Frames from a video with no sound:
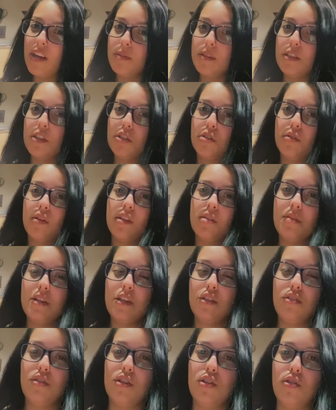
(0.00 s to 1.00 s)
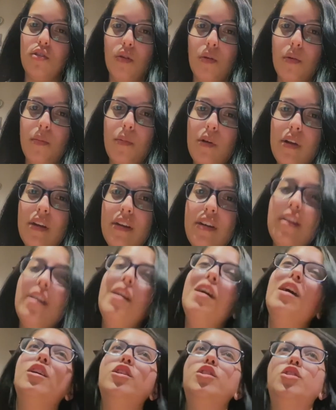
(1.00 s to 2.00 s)
My sister wants me to do the Dole Whip one,
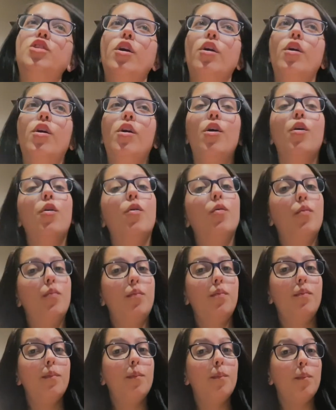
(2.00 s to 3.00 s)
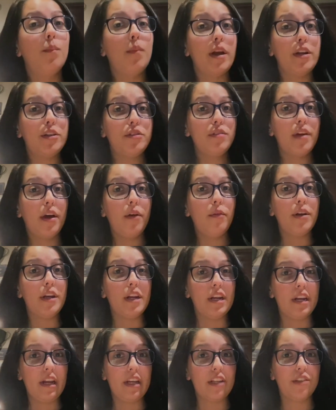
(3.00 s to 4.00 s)
so might do that one in the
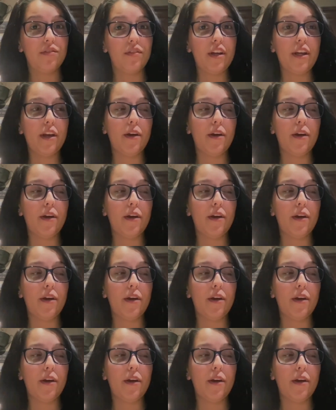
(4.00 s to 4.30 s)
next video.